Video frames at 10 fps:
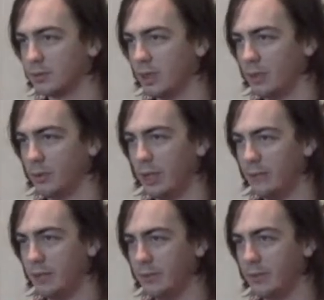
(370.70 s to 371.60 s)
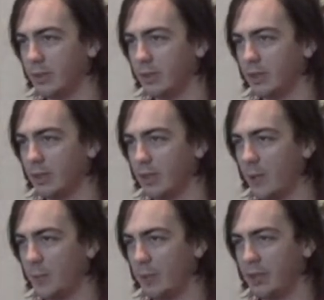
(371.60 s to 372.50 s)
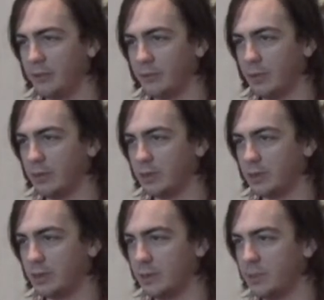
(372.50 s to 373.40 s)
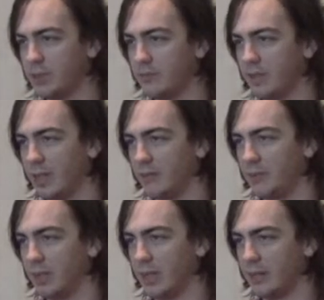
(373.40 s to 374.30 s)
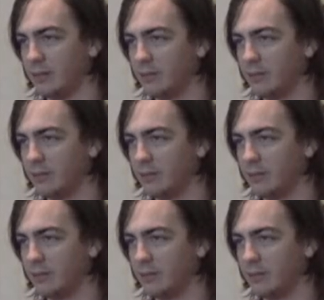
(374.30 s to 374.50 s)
Oh, hey Rio! I'll be waiting on the road. It's a 10 million fine if you're late.